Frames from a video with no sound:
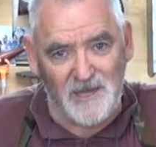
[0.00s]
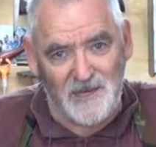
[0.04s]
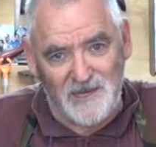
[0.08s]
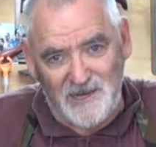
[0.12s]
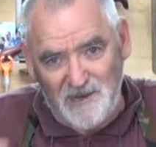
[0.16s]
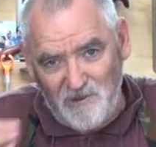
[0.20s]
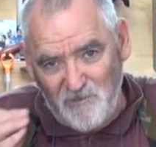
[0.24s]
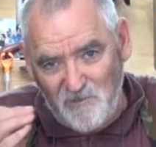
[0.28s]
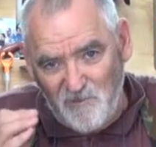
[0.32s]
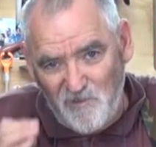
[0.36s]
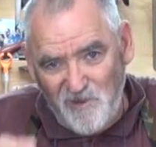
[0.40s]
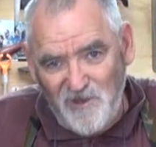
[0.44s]

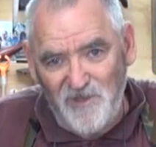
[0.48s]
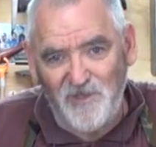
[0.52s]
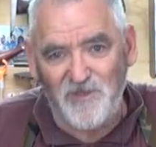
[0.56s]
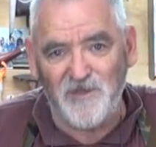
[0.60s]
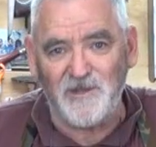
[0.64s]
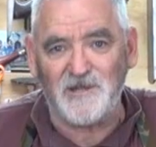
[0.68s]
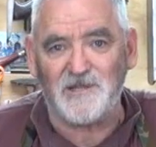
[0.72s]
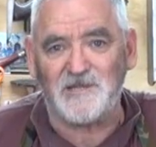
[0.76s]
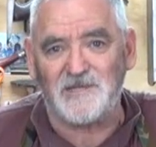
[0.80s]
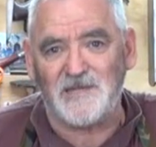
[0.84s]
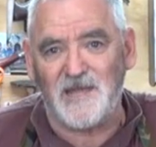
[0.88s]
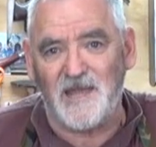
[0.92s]
Now with
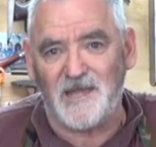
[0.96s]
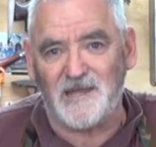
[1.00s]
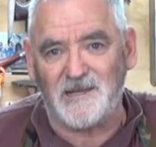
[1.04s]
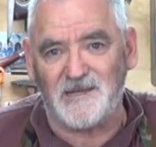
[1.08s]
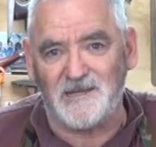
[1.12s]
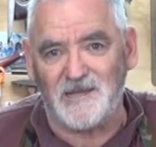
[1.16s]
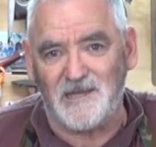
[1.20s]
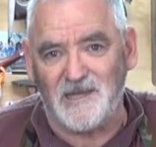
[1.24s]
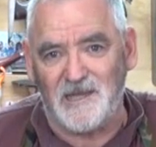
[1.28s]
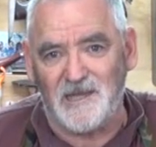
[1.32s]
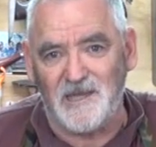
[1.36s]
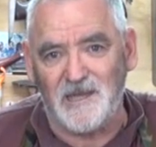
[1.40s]
this
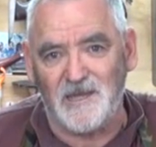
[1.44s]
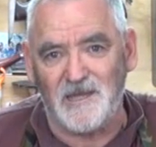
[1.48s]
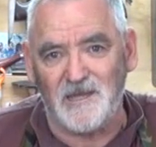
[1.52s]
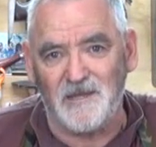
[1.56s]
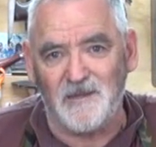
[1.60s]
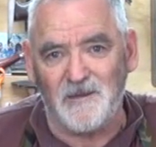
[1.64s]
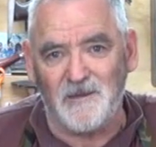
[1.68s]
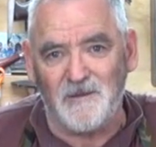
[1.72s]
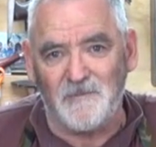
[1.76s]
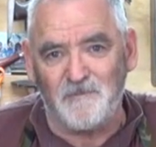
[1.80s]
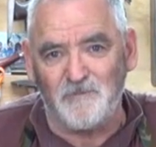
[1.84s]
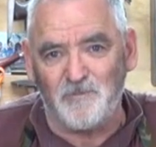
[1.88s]
technique
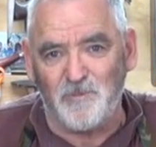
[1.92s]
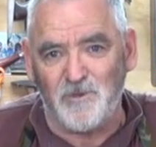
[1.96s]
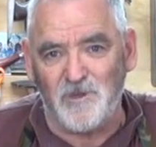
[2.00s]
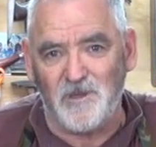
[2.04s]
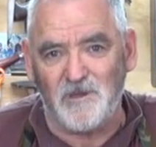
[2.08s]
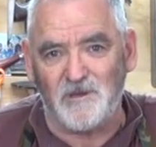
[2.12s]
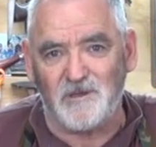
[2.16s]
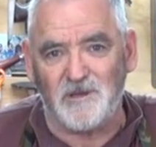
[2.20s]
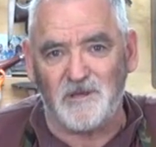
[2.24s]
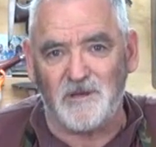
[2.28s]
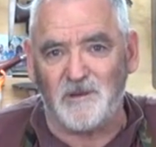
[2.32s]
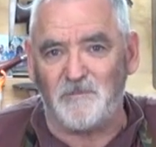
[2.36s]

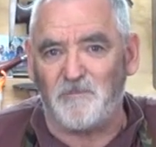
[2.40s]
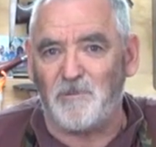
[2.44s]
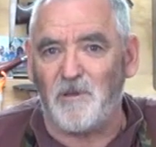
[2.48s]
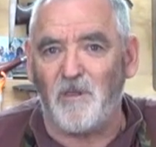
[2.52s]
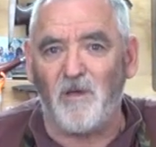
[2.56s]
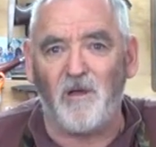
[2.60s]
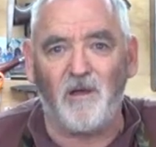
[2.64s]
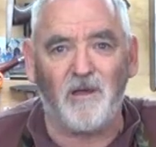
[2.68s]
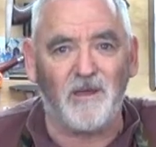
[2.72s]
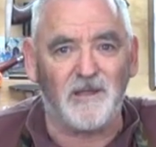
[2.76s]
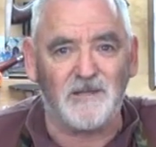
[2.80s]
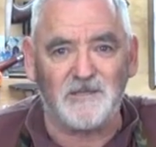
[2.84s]
you can
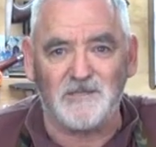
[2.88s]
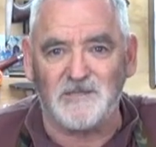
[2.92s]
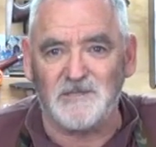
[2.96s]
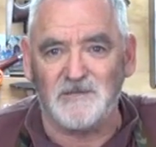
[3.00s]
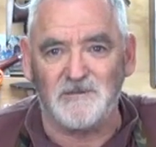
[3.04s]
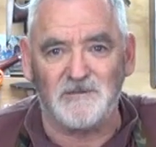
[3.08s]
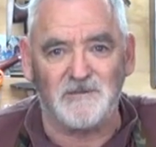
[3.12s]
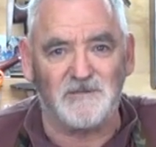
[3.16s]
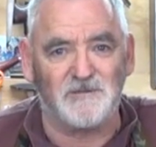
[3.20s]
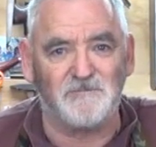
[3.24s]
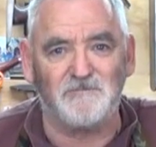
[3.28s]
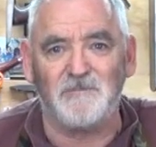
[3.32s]
apply it to
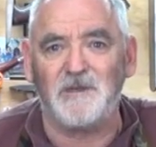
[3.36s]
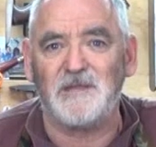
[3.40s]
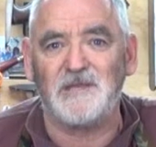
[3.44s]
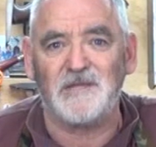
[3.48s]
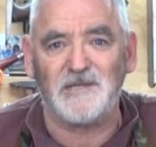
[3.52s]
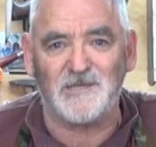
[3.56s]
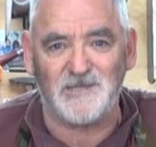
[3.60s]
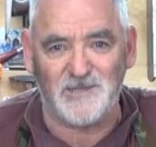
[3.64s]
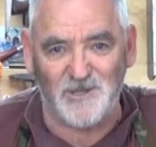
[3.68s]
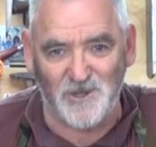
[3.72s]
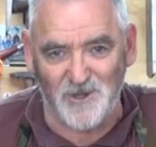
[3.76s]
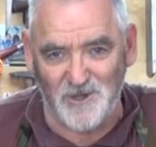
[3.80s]
as many
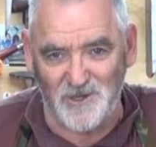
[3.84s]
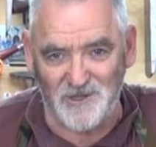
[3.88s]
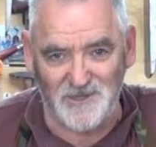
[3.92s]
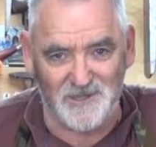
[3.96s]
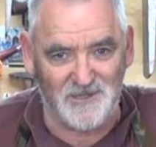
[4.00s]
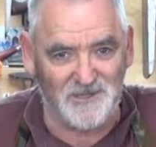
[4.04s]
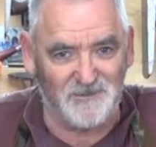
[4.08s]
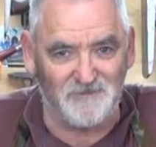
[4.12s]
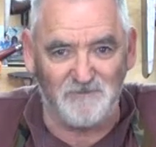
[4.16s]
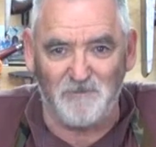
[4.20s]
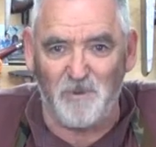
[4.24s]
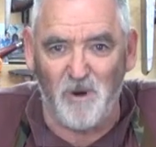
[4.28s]

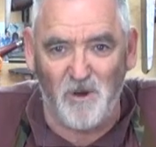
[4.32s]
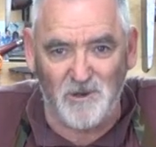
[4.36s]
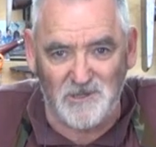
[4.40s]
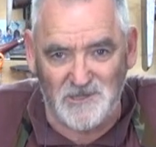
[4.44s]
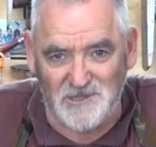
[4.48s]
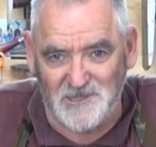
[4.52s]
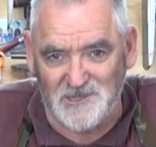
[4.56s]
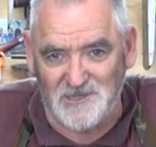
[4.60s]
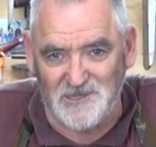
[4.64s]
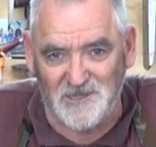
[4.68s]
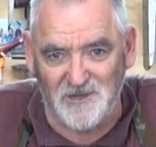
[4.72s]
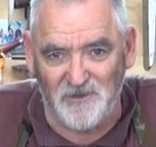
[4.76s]
sided
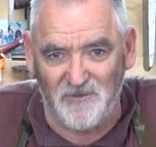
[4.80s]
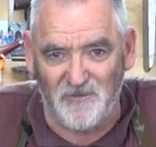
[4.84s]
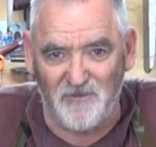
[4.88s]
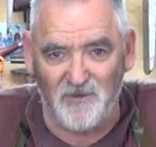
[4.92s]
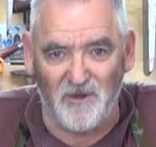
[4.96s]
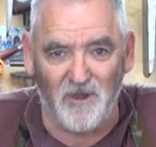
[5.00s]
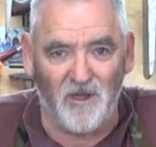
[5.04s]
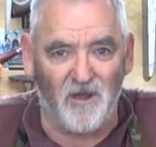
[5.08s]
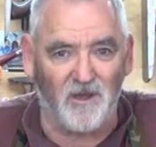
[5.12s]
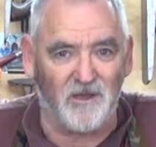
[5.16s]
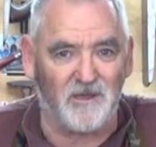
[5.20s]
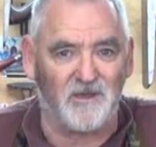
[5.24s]
boxes as you
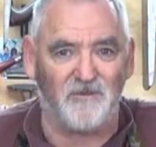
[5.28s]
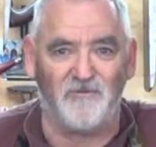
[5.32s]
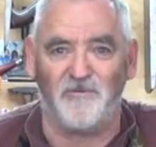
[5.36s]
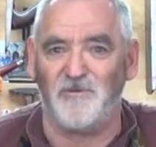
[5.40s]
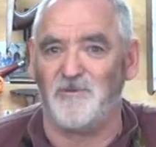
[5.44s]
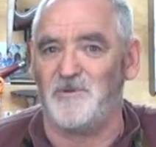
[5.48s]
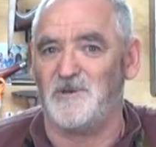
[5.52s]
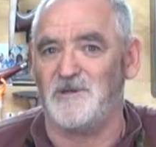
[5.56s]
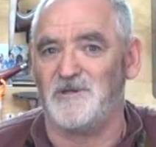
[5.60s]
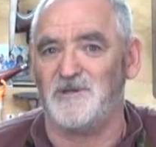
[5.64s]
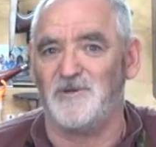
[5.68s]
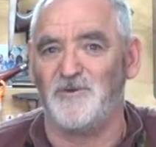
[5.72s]
like. If
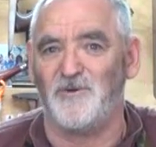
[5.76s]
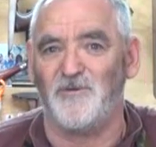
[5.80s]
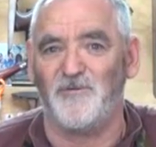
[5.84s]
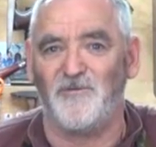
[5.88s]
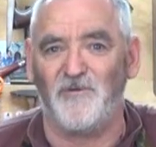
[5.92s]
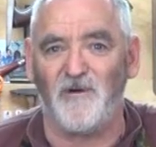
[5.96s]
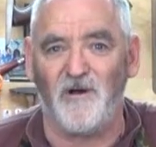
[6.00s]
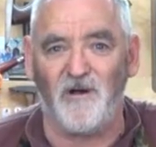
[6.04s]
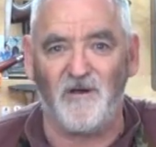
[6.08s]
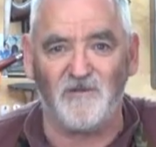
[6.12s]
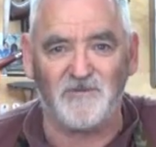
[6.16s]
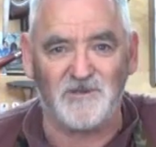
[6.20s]
you want to do a
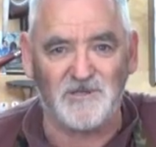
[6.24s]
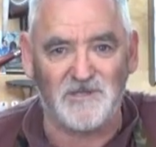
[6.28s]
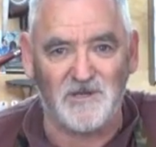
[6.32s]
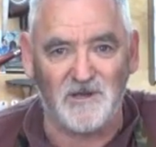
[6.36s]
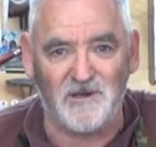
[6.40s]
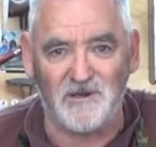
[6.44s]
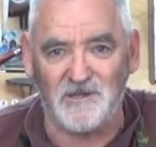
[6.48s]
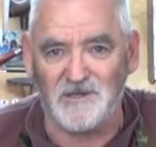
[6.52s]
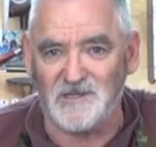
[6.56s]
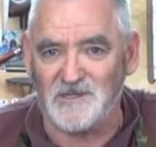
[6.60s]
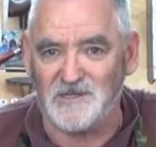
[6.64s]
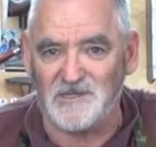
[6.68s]

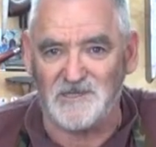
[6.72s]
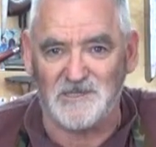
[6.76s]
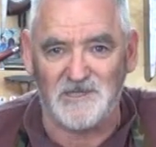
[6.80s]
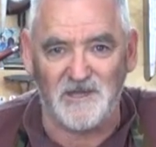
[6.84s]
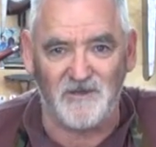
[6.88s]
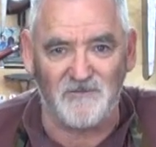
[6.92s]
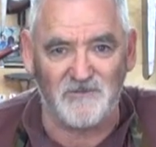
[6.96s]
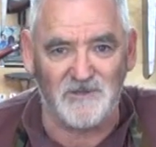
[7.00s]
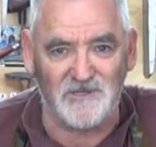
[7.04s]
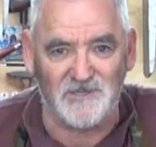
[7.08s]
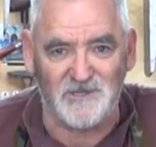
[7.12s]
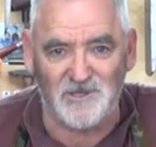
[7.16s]
5-sided, a
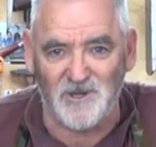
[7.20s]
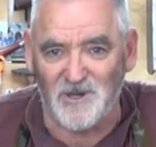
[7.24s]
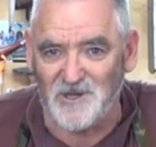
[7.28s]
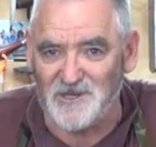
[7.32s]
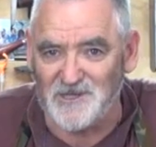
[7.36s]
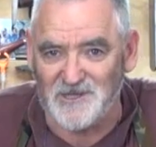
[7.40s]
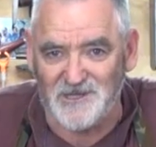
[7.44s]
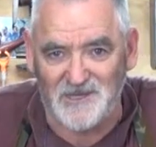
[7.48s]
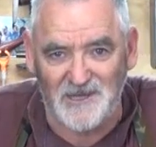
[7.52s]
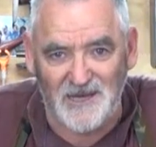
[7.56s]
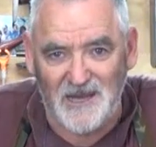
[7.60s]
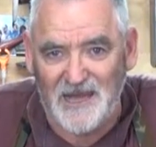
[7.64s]

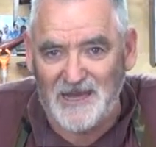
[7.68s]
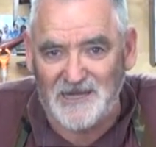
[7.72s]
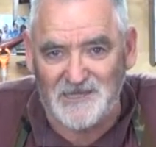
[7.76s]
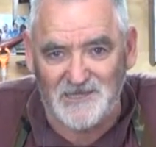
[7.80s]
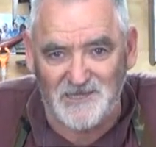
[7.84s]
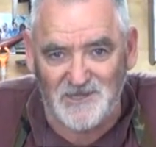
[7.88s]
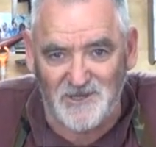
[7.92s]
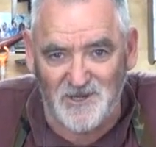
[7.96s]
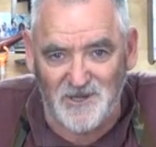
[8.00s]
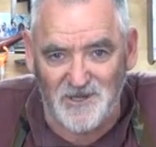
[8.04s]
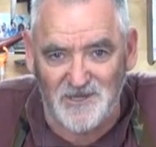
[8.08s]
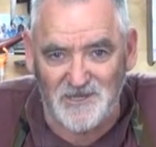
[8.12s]
7-sided, an
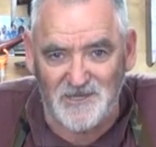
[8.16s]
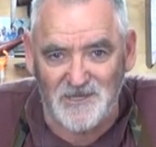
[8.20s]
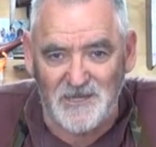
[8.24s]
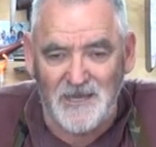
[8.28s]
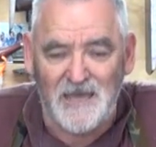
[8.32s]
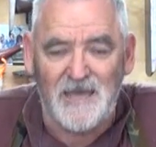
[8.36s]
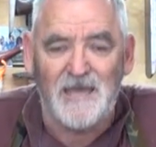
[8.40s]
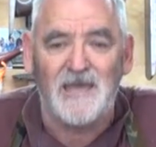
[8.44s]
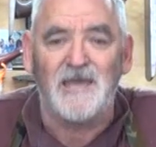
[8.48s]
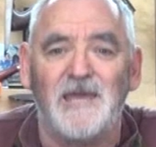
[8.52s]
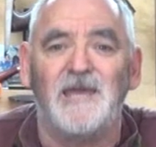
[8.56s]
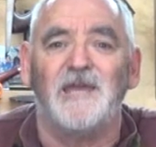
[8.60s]
8-sided,
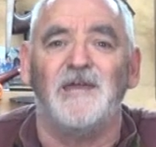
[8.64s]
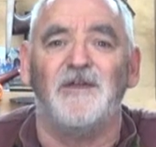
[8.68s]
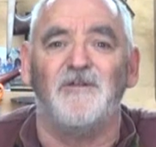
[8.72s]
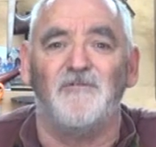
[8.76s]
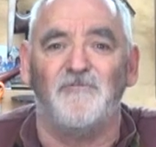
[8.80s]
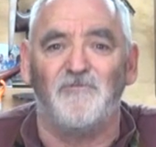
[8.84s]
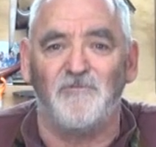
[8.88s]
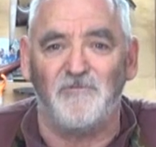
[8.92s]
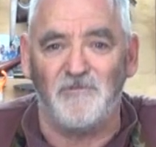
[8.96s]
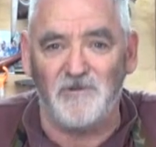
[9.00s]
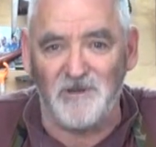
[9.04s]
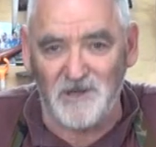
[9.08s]
it
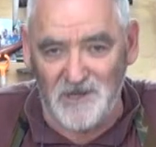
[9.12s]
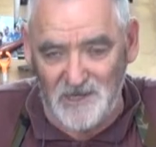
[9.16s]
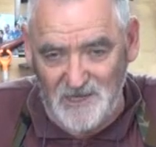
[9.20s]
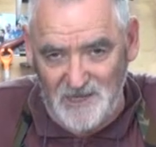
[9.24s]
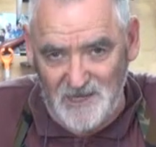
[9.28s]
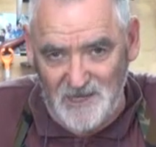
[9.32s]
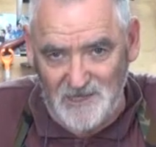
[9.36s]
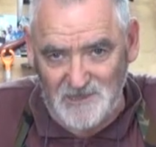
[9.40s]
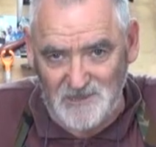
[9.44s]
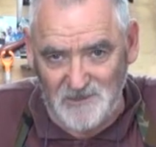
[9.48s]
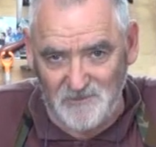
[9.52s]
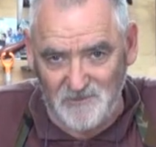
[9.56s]
really
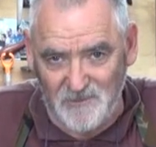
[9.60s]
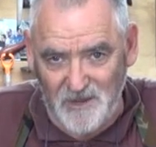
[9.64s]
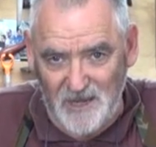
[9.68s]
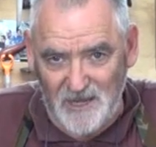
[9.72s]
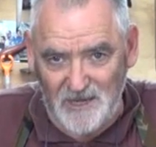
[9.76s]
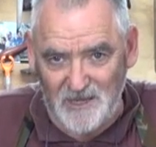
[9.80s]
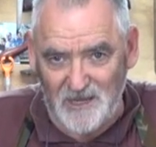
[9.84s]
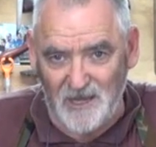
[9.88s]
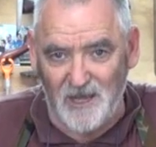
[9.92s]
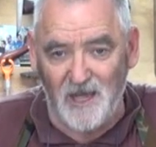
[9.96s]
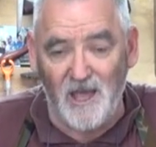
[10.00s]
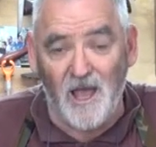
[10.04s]
doesn't
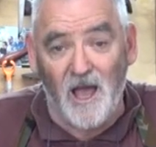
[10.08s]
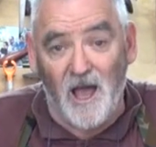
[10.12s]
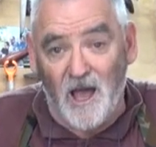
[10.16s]
matter.